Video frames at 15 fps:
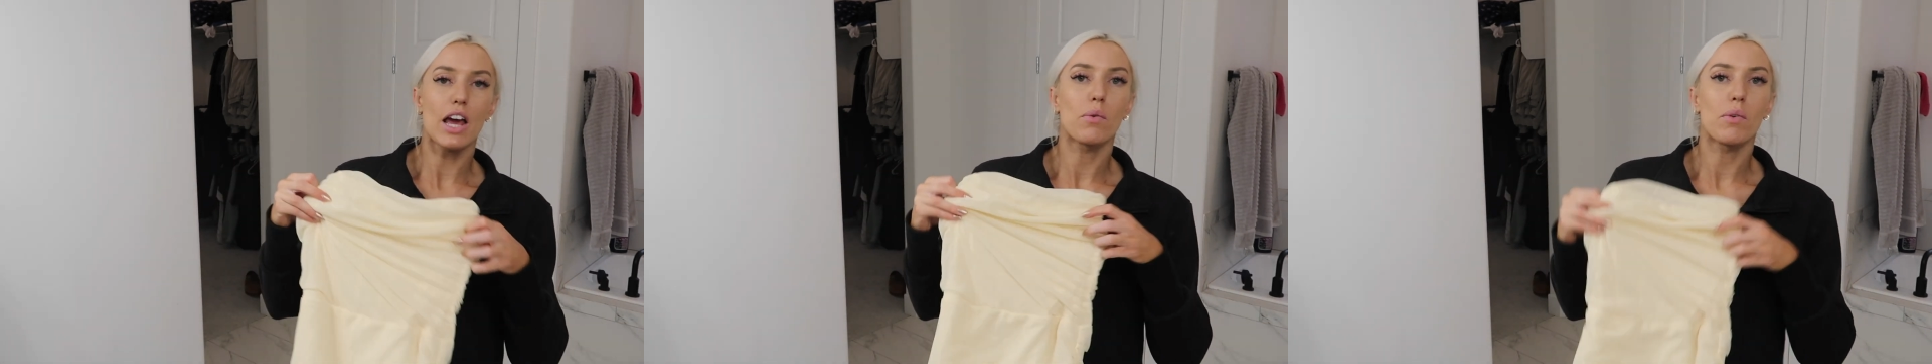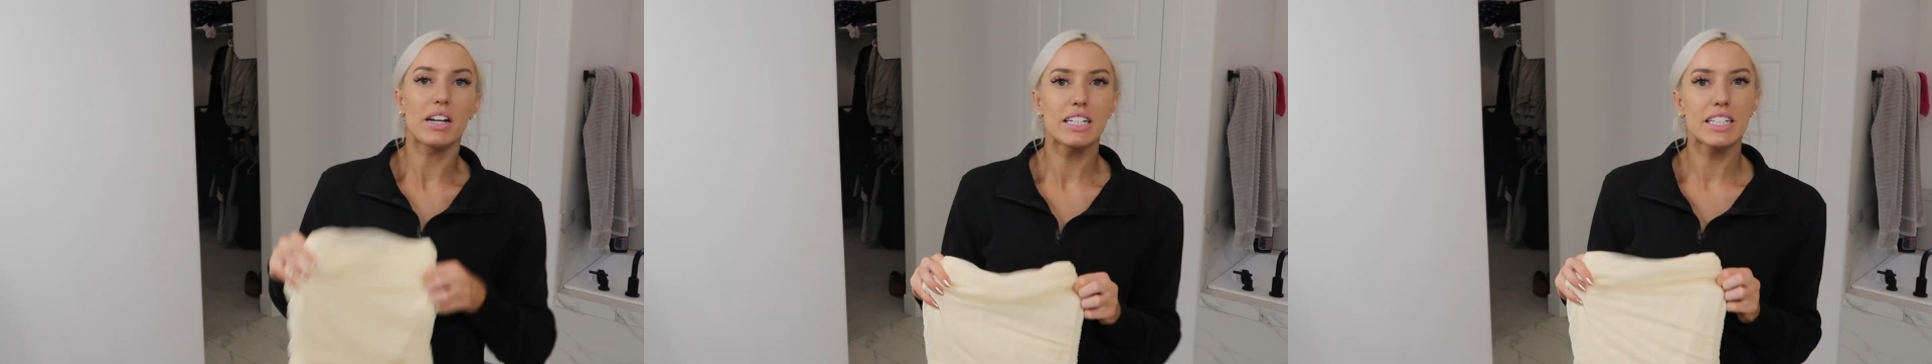I
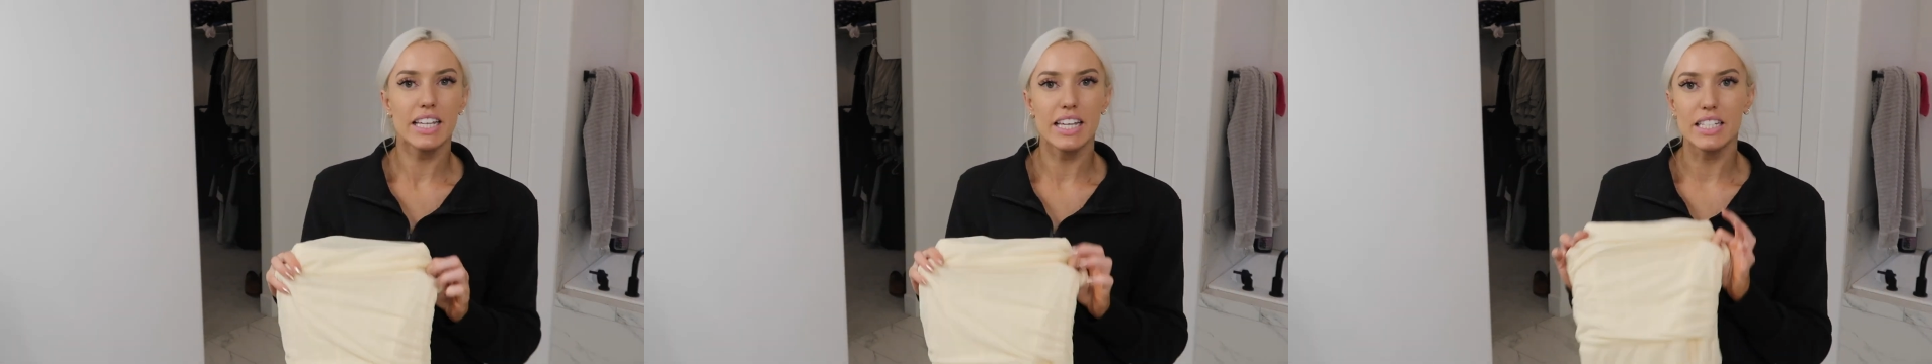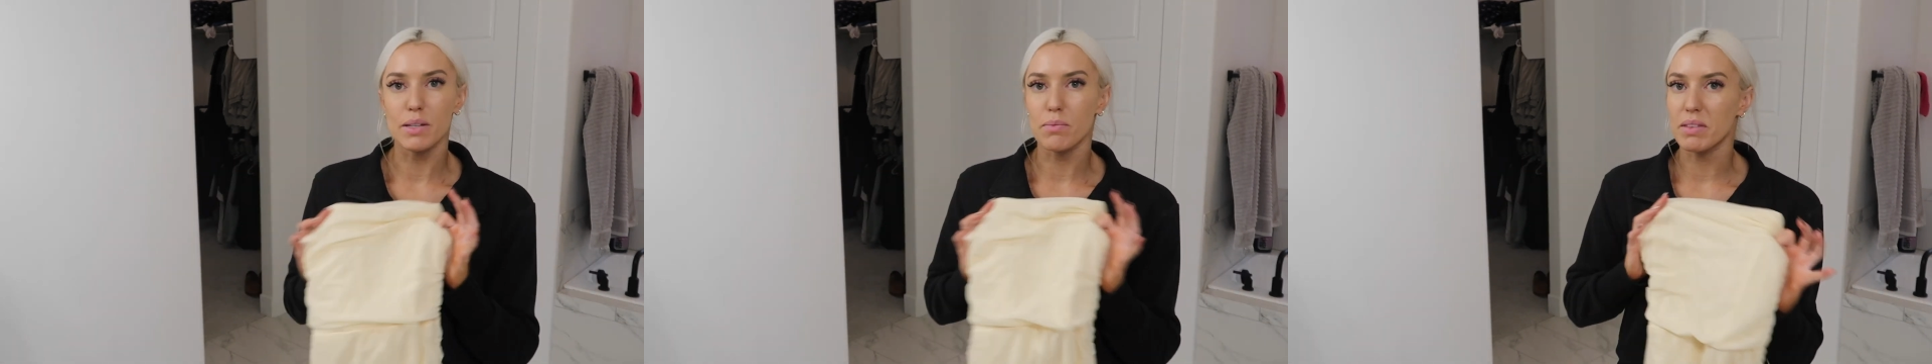wanted to
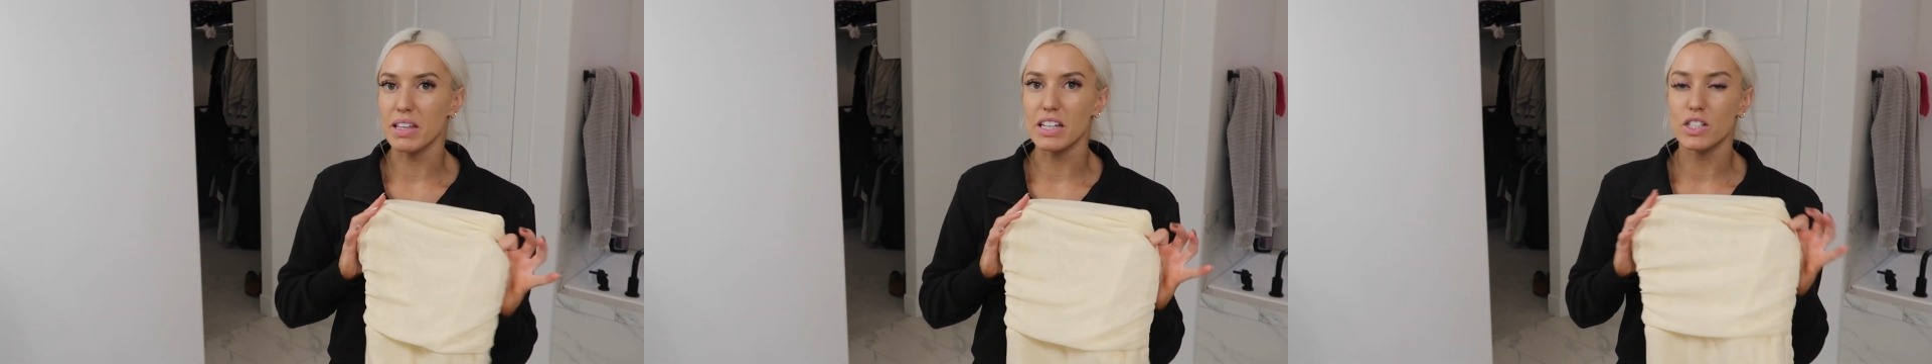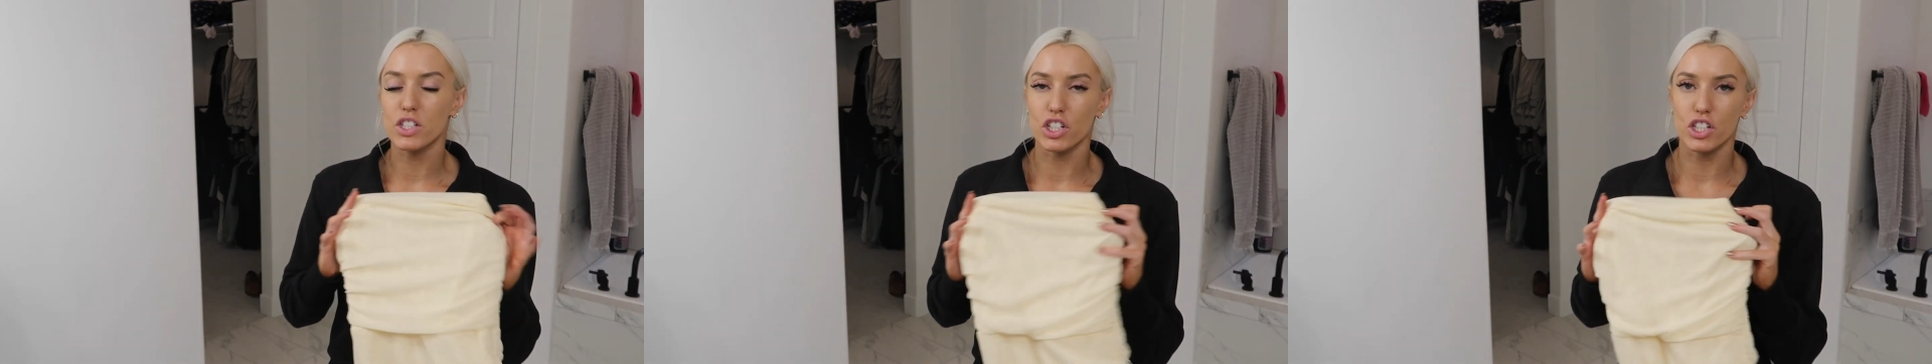get some
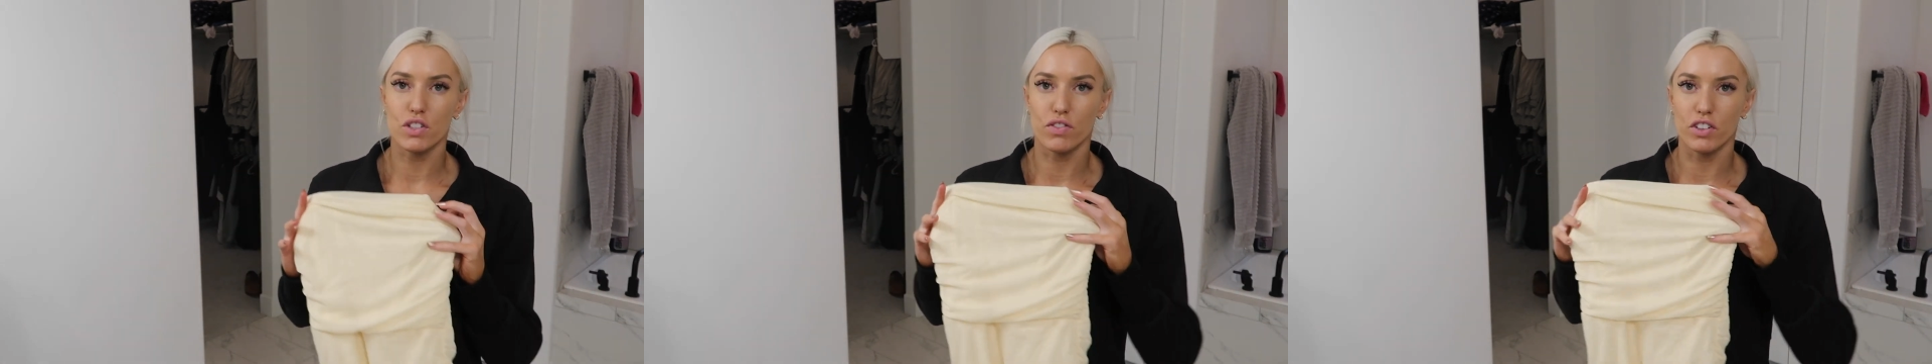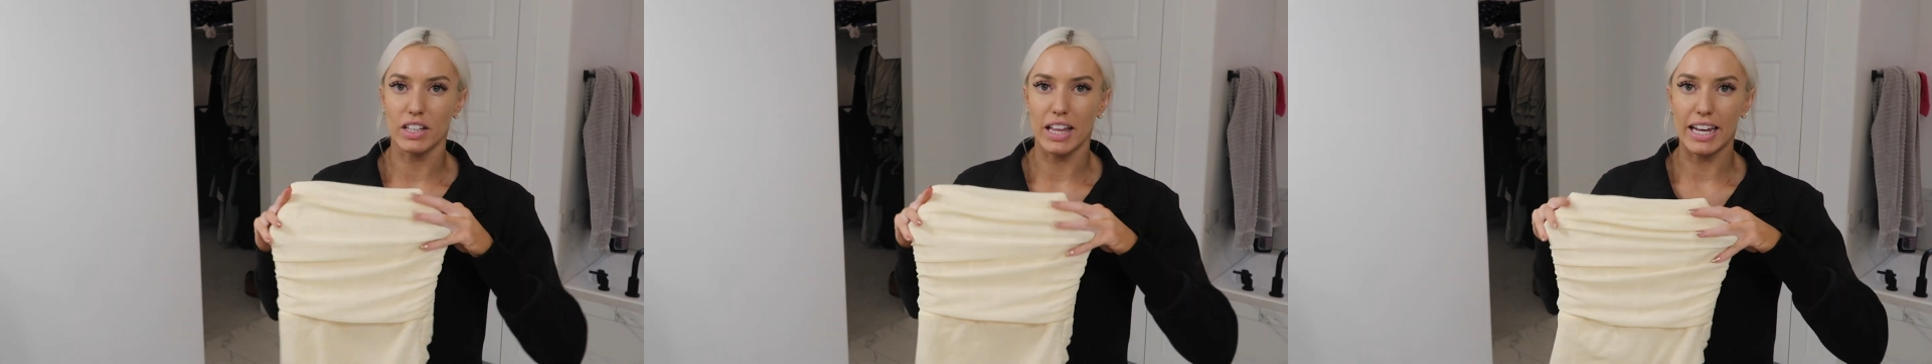things just
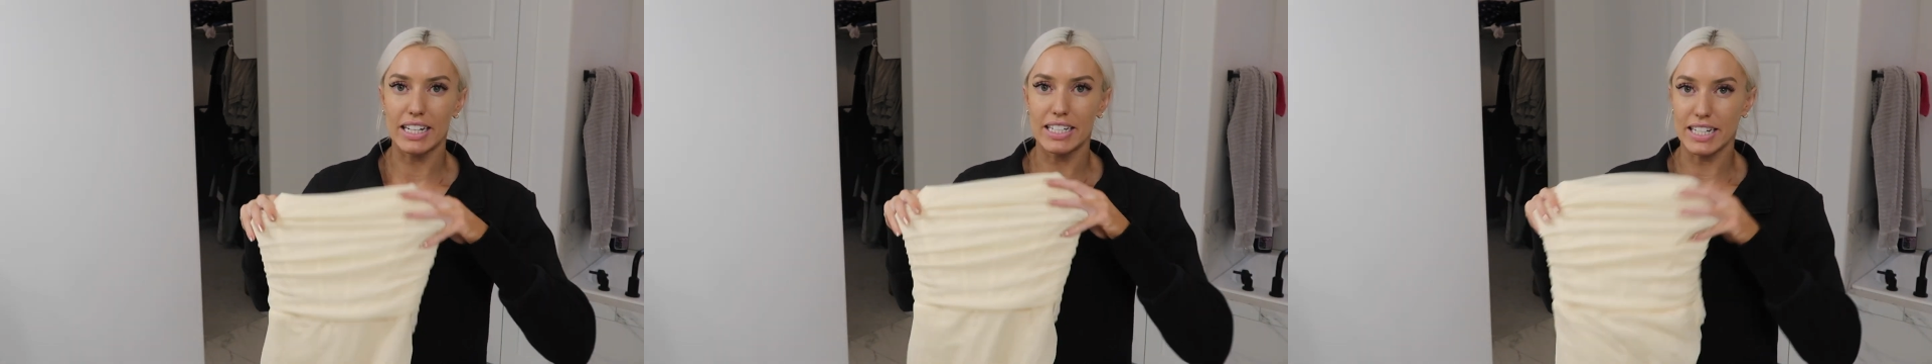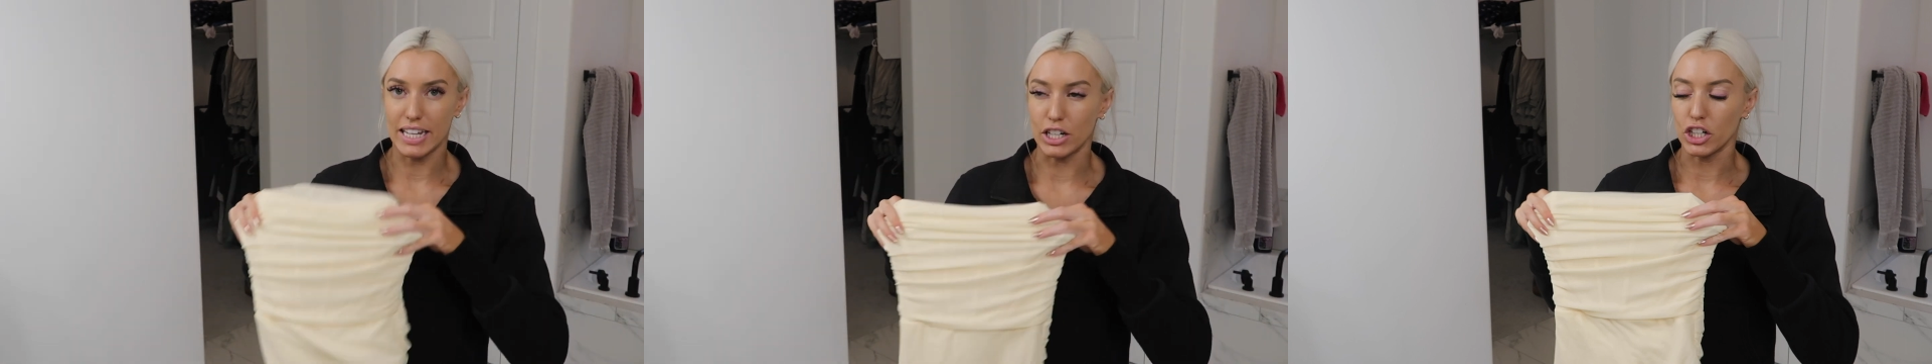for
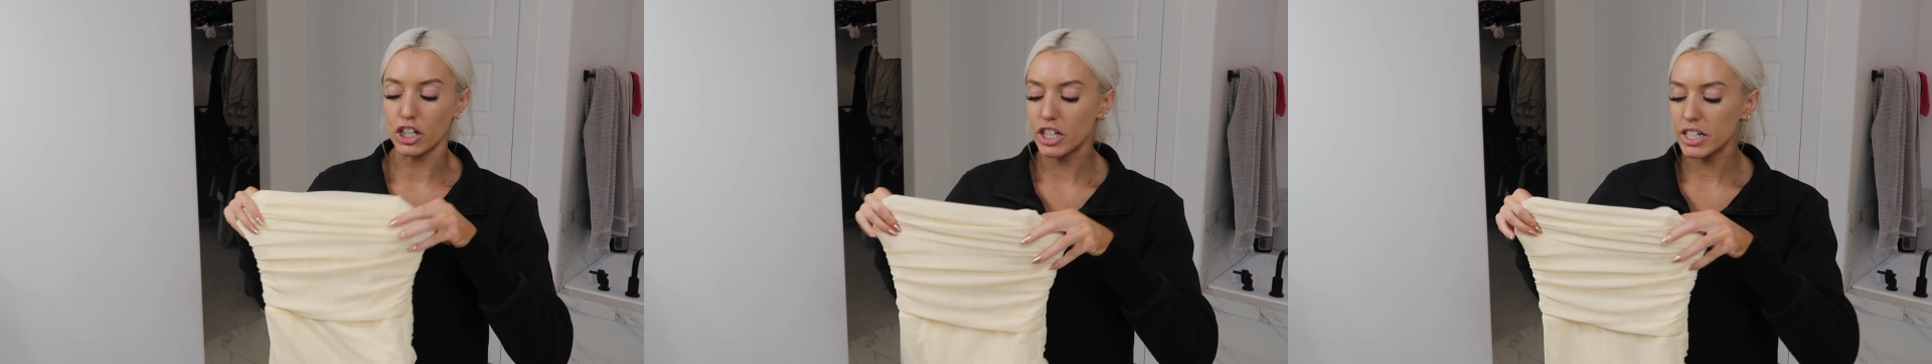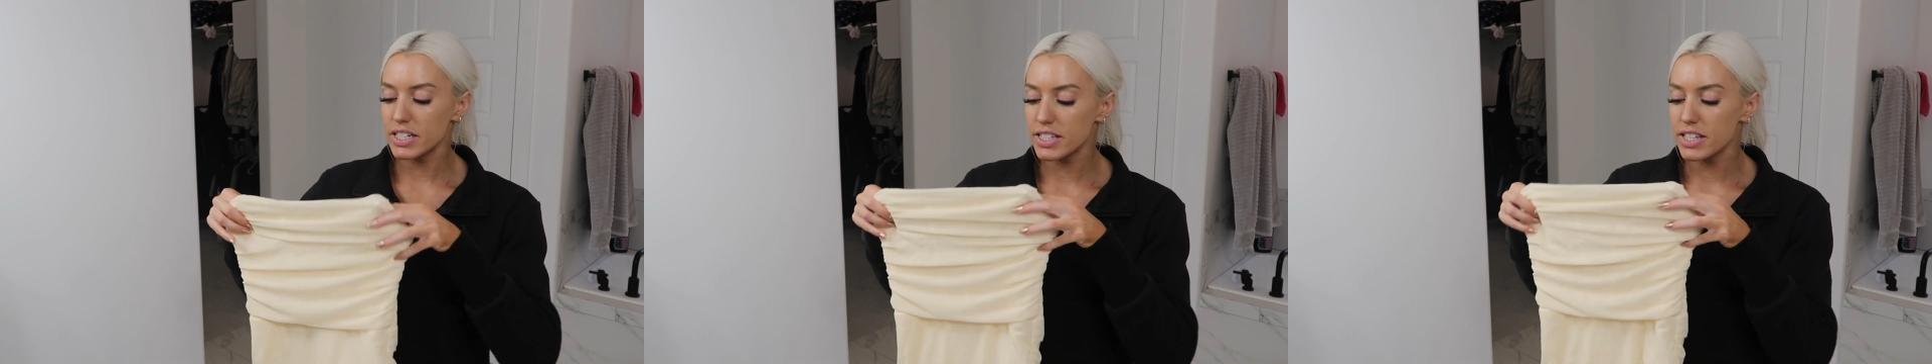like
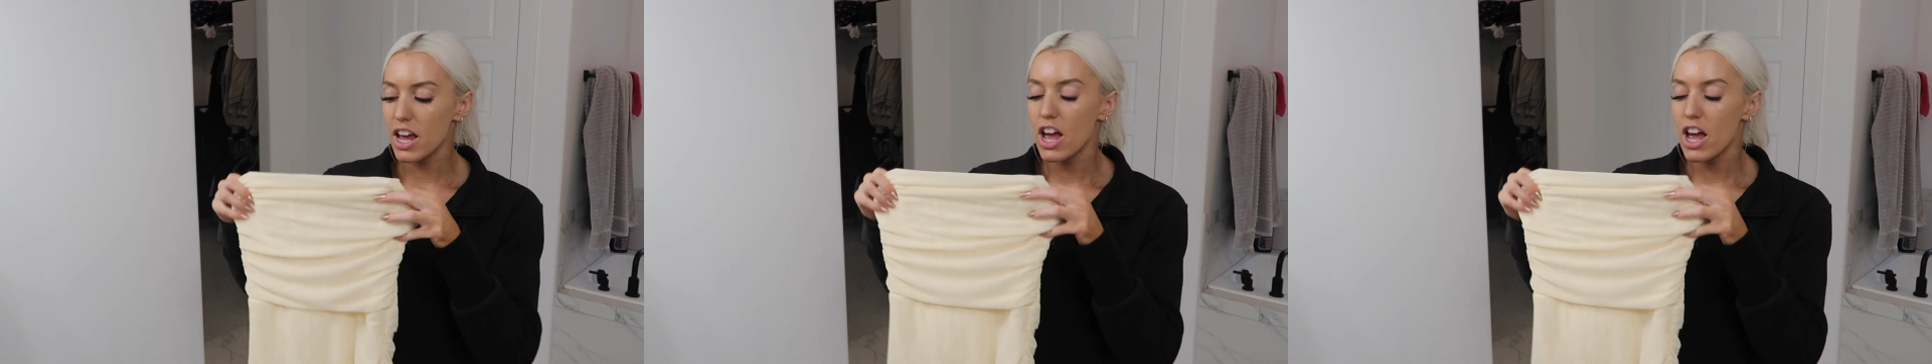dinners.